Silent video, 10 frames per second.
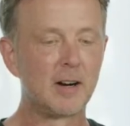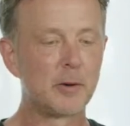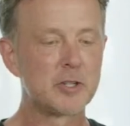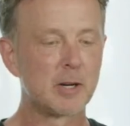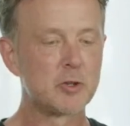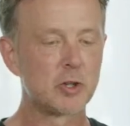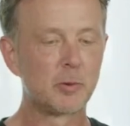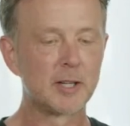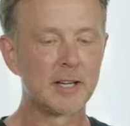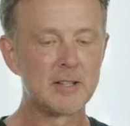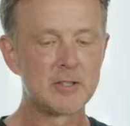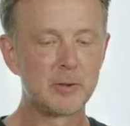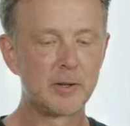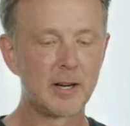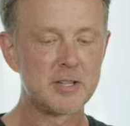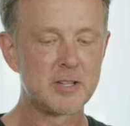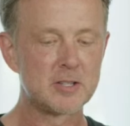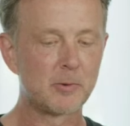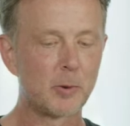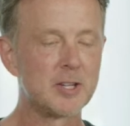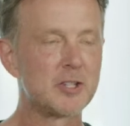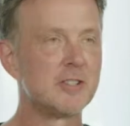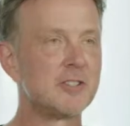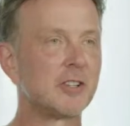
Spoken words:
which I'm sure we'll get into, see some questions